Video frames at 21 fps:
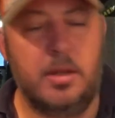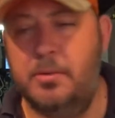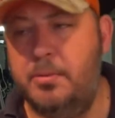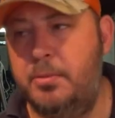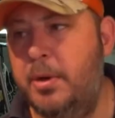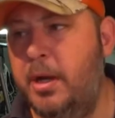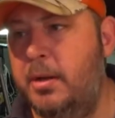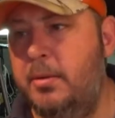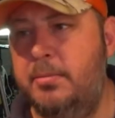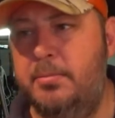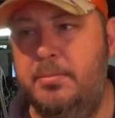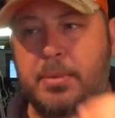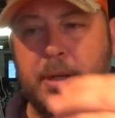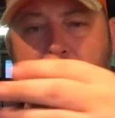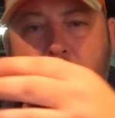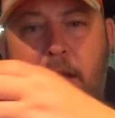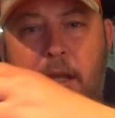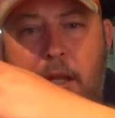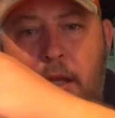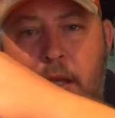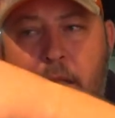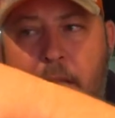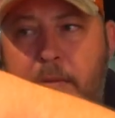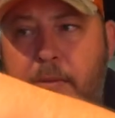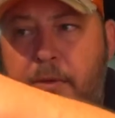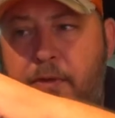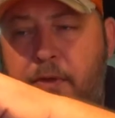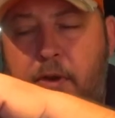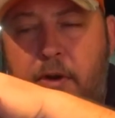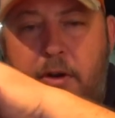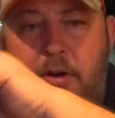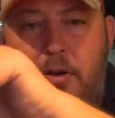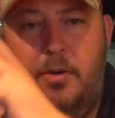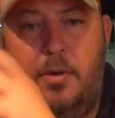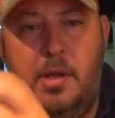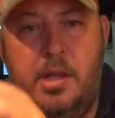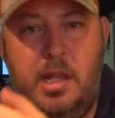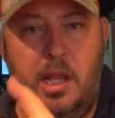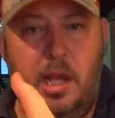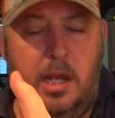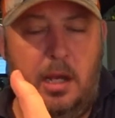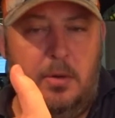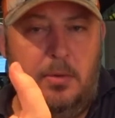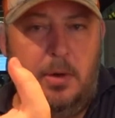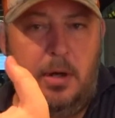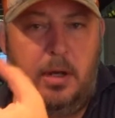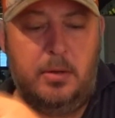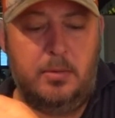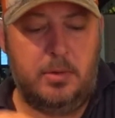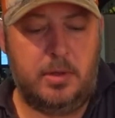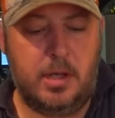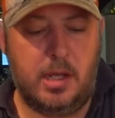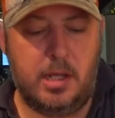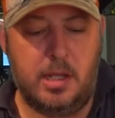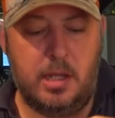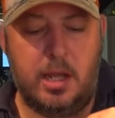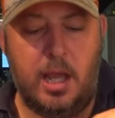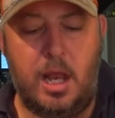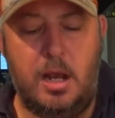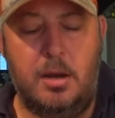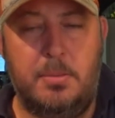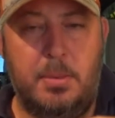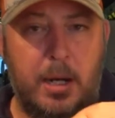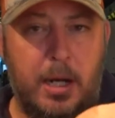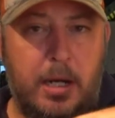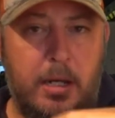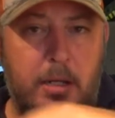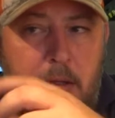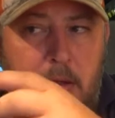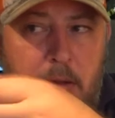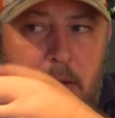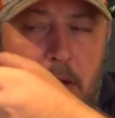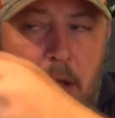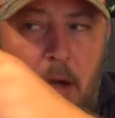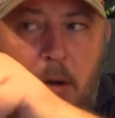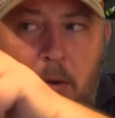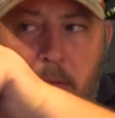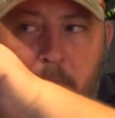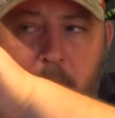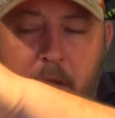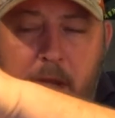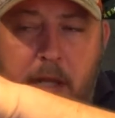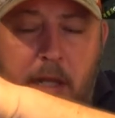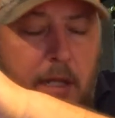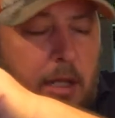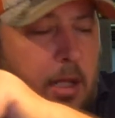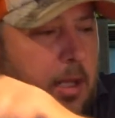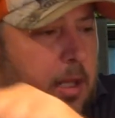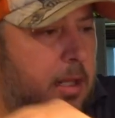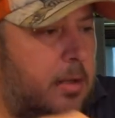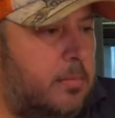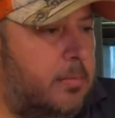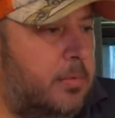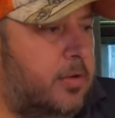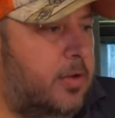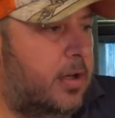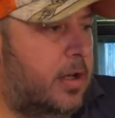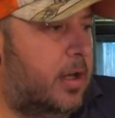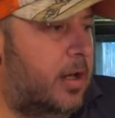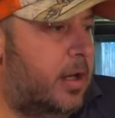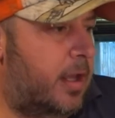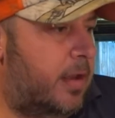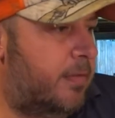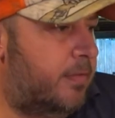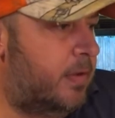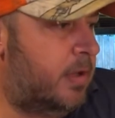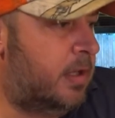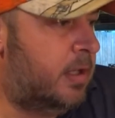The ring they keep referring to a setting ring, which is a calibrated hole to stick this in, which I don't have.